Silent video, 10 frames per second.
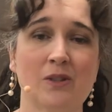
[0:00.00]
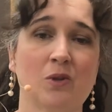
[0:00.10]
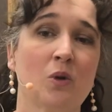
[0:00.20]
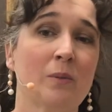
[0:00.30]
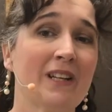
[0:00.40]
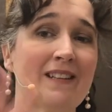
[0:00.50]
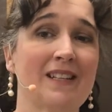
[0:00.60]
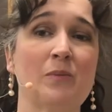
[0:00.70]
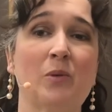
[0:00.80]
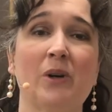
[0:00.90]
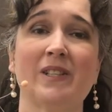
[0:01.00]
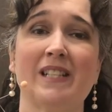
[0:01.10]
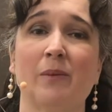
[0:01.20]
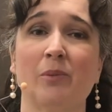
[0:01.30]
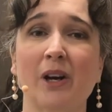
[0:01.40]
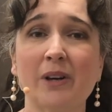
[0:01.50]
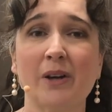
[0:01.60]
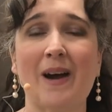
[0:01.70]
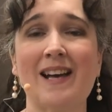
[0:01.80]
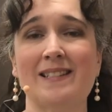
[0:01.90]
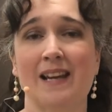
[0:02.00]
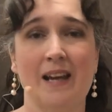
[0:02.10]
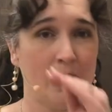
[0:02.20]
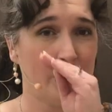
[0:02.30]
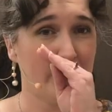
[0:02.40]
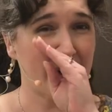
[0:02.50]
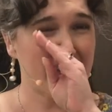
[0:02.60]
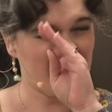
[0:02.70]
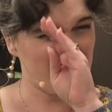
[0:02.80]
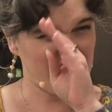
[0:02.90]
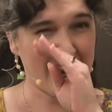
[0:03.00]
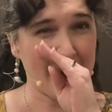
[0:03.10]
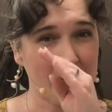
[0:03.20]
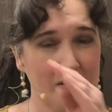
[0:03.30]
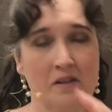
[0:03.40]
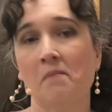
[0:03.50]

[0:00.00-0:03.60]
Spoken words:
So normally at this point we take prayer requests, we write them down,